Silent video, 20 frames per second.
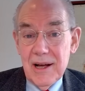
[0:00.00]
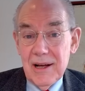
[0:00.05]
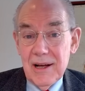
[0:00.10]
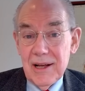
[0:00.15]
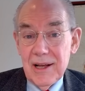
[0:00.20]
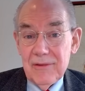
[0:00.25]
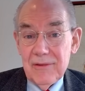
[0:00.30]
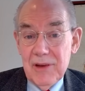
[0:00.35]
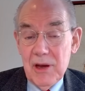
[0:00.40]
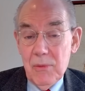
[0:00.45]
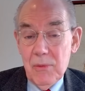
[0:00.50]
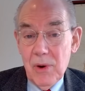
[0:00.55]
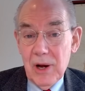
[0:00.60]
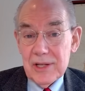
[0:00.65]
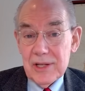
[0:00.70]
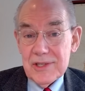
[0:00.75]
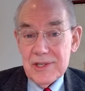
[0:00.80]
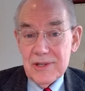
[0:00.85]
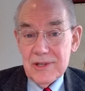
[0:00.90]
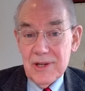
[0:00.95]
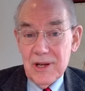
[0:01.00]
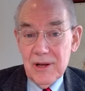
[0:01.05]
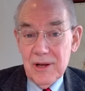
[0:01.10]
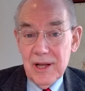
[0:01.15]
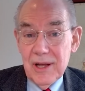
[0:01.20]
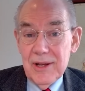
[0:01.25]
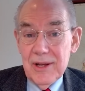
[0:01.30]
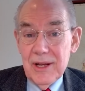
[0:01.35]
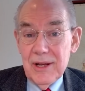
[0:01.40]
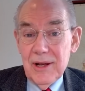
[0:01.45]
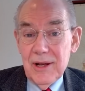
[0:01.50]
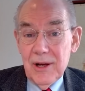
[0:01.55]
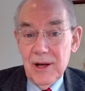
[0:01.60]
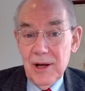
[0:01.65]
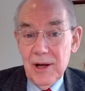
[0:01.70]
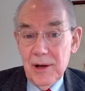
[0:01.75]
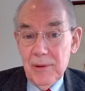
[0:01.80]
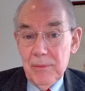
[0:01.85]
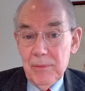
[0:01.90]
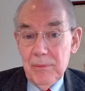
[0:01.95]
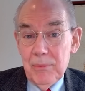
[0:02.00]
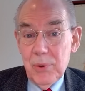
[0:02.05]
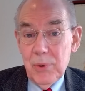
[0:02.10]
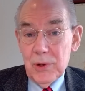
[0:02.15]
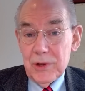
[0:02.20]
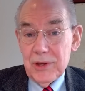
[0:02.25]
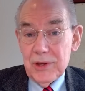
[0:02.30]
if he wants to put